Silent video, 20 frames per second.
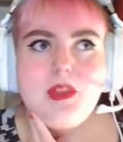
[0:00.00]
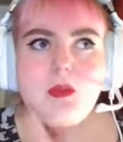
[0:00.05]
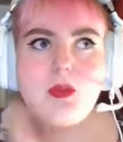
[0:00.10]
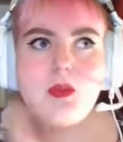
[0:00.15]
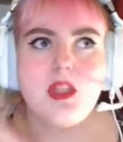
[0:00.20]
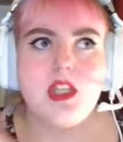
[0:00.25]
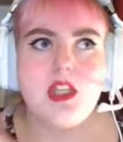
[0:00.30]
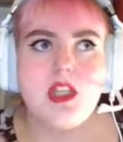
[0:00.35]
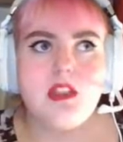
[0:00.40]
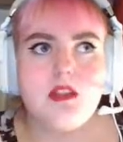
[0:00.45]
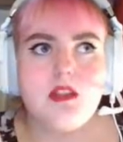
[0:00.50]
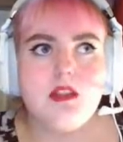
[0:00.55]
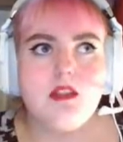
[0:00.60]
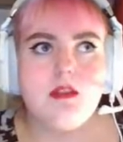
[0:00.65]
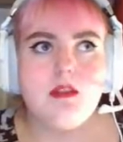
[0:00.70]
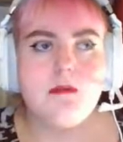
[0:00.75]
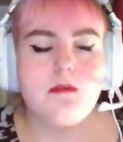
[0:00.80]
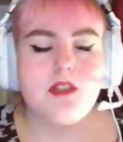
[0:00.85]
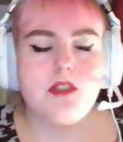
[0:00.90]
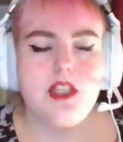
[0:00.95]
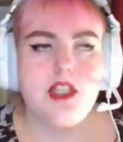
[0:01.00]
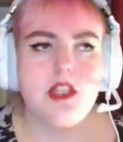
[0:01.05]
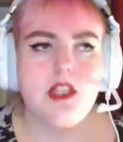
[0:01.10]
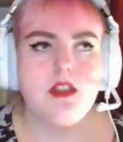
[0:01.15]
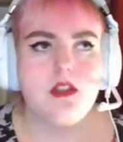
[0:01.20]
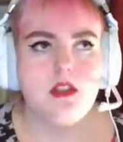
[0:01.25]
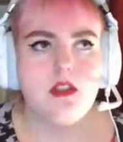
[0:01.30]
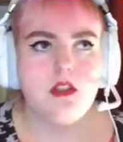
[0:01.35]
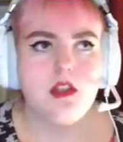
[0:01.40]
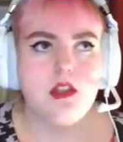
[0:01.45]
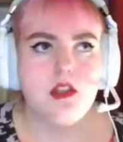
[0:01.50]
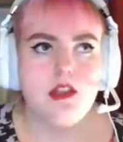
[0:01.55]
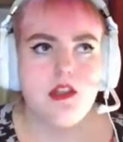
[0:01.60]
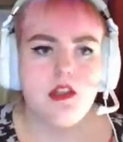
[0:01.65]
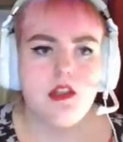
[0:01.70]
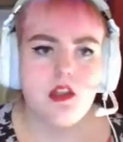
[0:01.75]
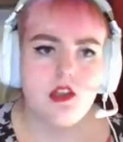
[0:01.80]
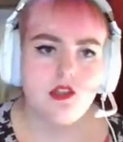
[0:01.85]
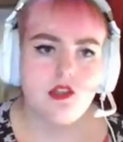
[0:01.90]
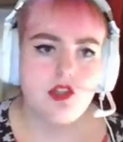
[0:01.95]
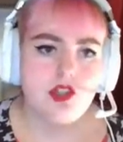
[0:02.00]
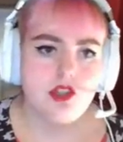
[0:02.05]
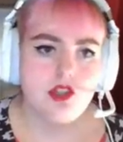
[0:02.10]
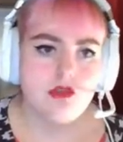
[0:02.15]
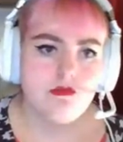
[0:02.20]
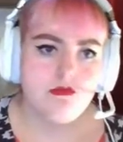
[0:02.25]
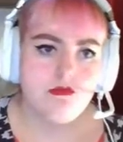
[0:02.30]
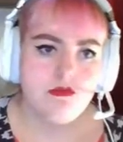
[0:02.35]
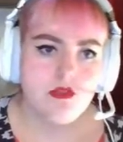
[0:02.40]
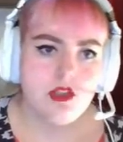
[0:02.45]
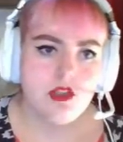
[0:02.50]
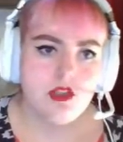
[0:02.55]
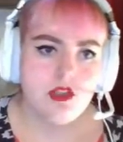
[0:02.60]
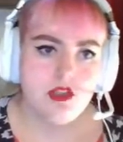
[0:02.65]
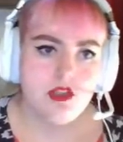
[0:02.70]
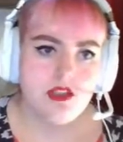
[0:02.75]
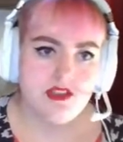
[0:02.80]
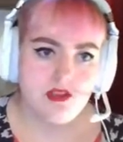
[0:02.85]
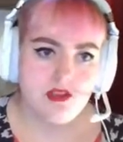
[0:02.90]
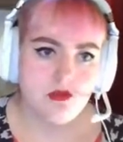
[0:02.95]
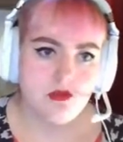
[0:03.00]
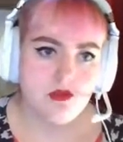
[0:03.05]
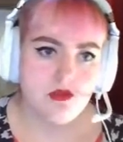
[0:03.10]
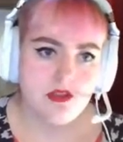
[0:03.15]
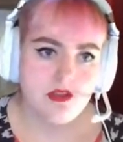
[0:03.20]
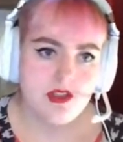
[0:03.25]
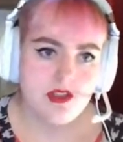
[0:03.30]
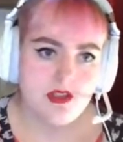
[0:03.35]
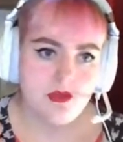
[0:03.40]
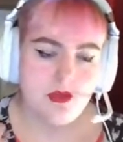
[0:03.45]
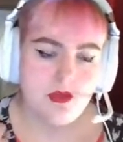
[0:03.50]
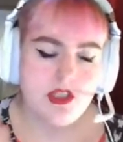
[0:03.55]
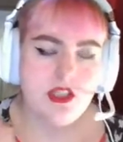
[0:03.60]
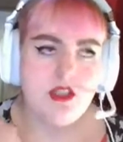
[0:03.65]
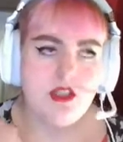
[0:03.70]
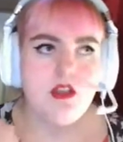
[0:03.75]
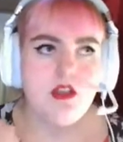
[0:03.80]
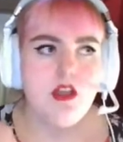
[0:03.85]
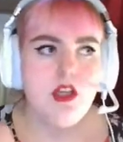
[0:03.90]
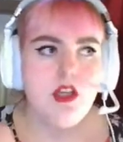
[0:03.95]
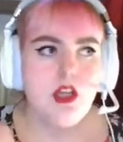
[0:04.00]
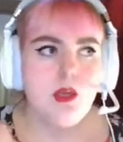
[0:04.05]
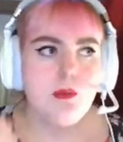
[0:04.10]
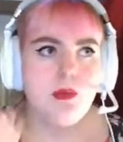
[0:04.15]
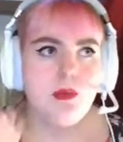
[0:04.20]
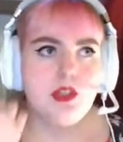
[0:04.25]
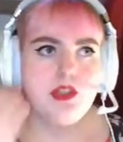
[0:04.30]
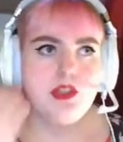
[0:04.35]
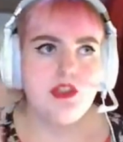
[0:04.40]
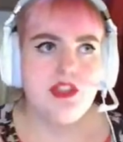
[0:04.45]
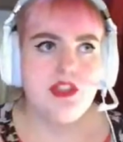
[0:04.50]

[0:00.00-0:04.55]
We get free lunch in school in Sweden, but